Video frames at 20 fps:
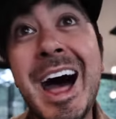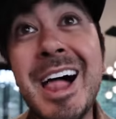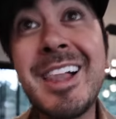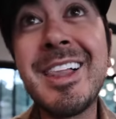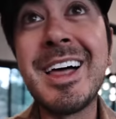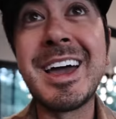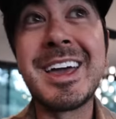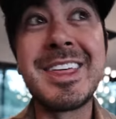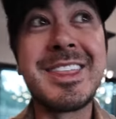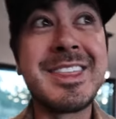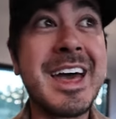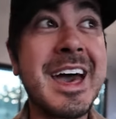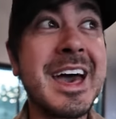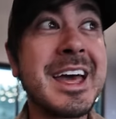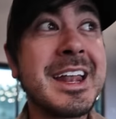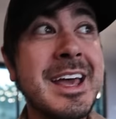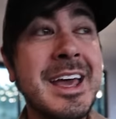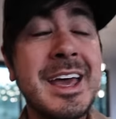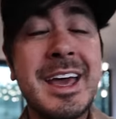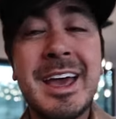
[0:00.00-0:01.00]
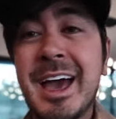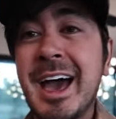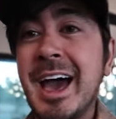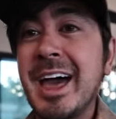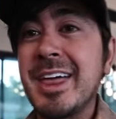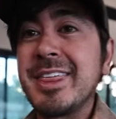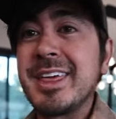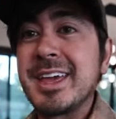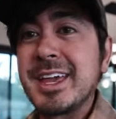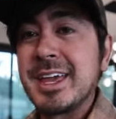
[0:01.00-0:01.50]
I like that.
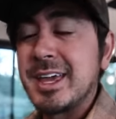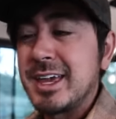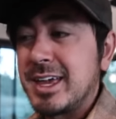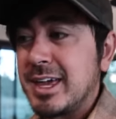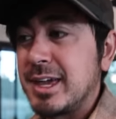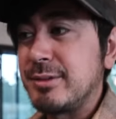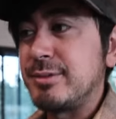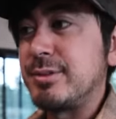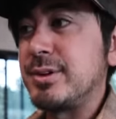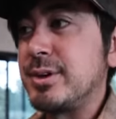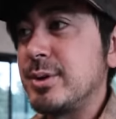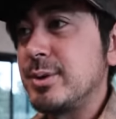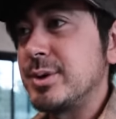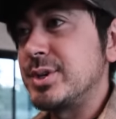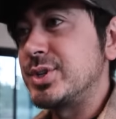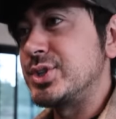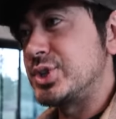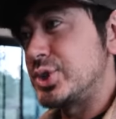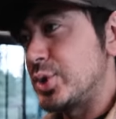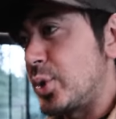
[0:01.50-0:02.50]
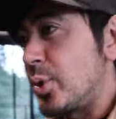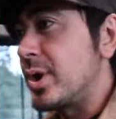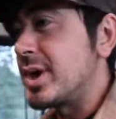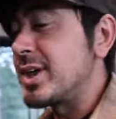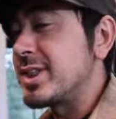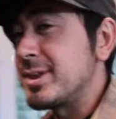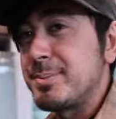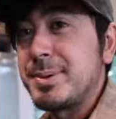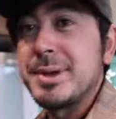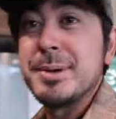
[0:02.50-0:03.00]
I think if you
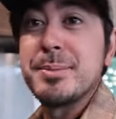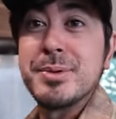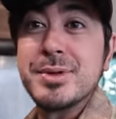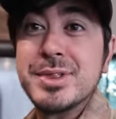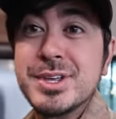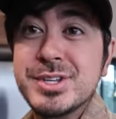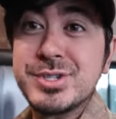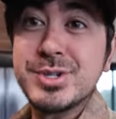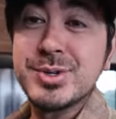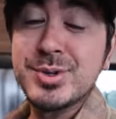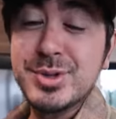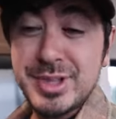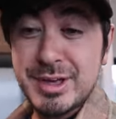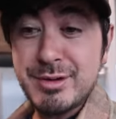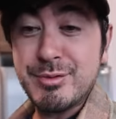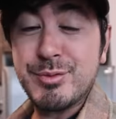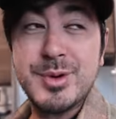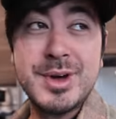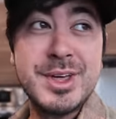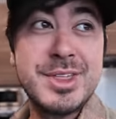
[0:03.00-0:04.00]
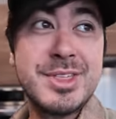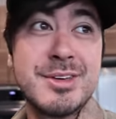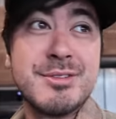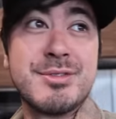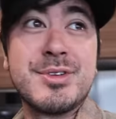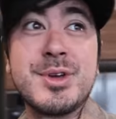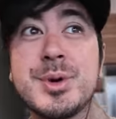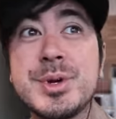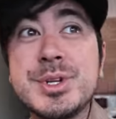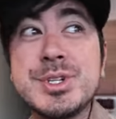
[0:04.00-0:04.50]
enjoy the people that you live with,
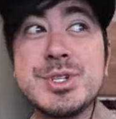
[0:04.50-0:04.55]
if you